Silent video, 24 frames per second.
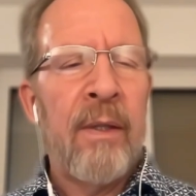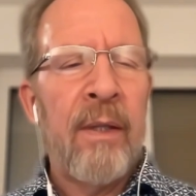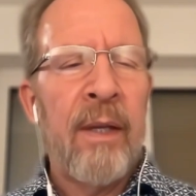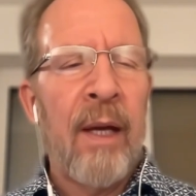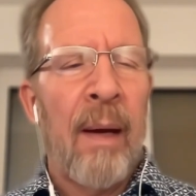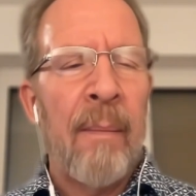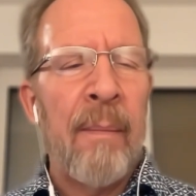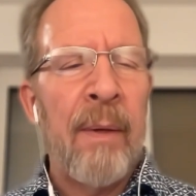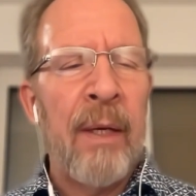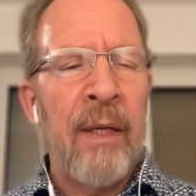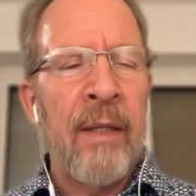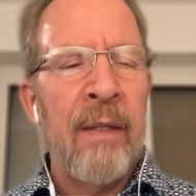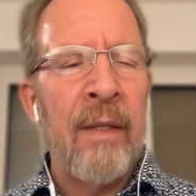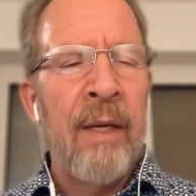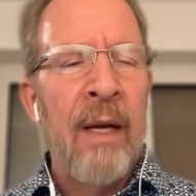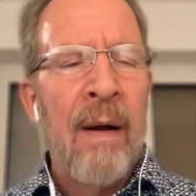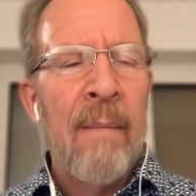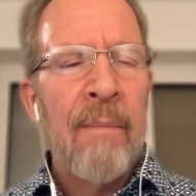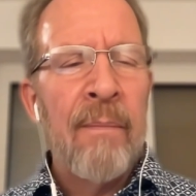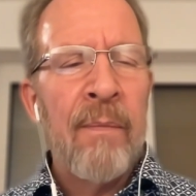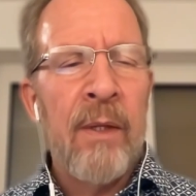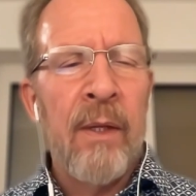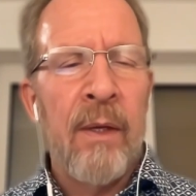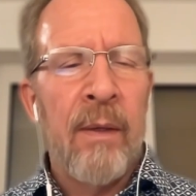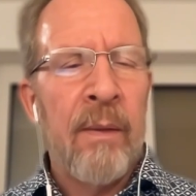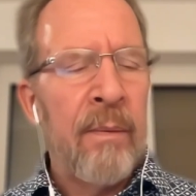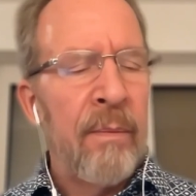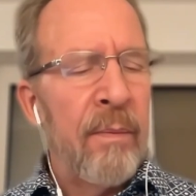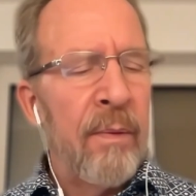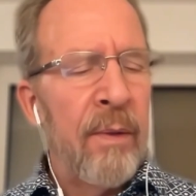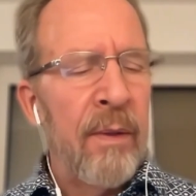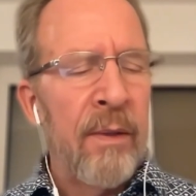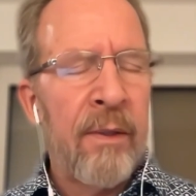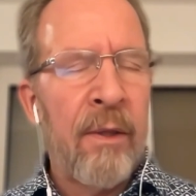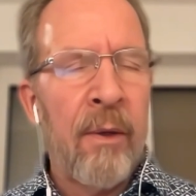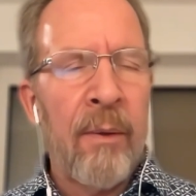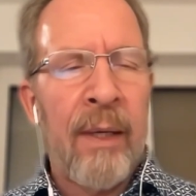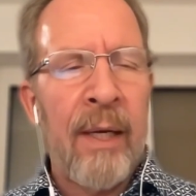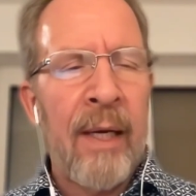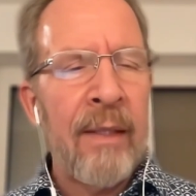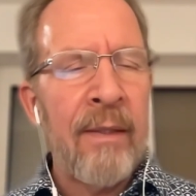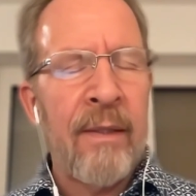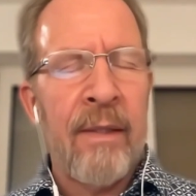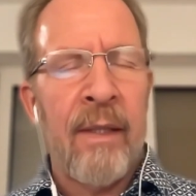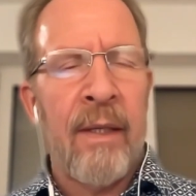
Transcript: I mean, the stochastic